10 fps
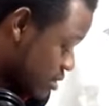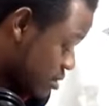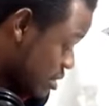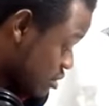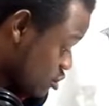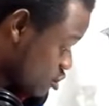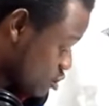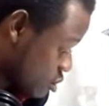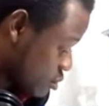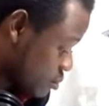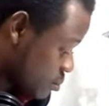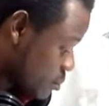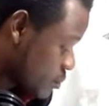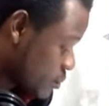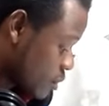attention.
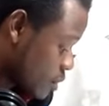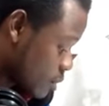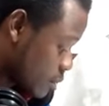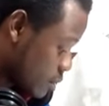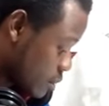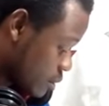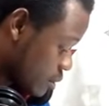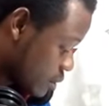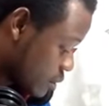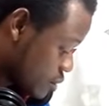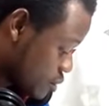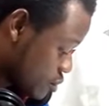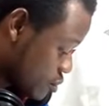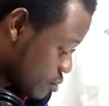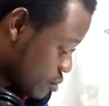
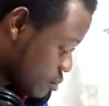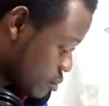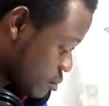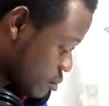also, uh,